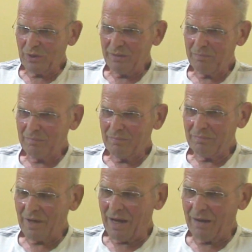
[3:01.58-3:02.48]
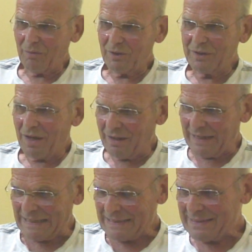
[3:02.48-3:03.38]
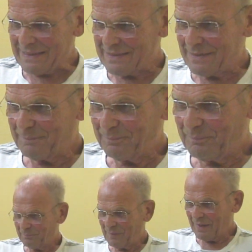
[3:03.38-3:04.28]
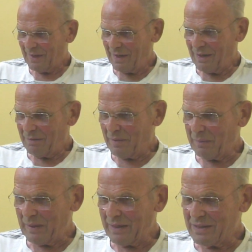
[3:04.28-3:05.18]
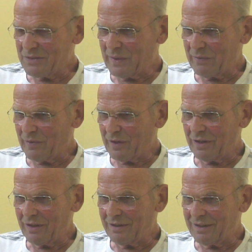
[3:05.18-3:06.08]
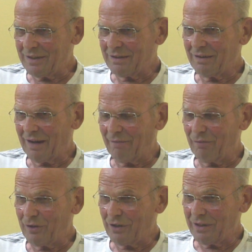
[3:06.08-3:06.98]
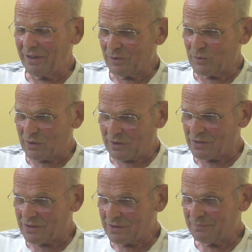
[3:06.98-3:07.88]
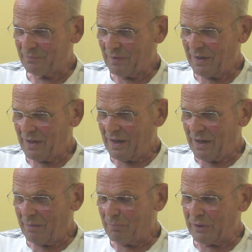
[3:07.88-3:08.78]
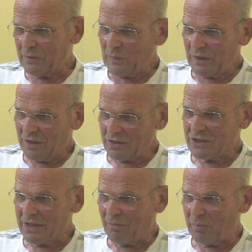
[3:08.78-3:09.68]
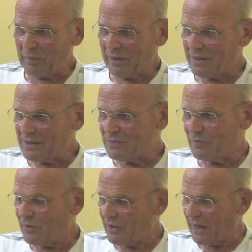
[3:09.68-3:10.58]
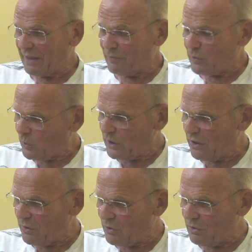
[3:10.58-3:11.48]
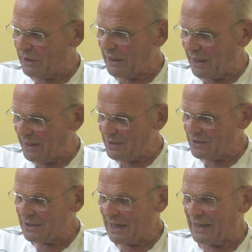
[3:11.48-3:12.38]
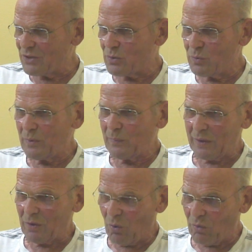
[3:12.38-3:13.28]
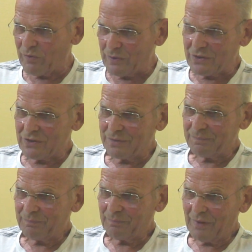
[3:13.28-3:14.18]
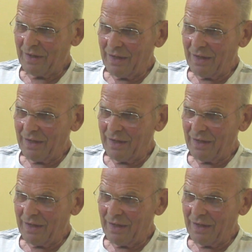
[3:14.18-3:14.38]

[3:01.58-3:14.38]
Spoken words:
call them our darlings. My parents were very dear and very near to us. But we lost our parents at a very early age, and so we were orphans.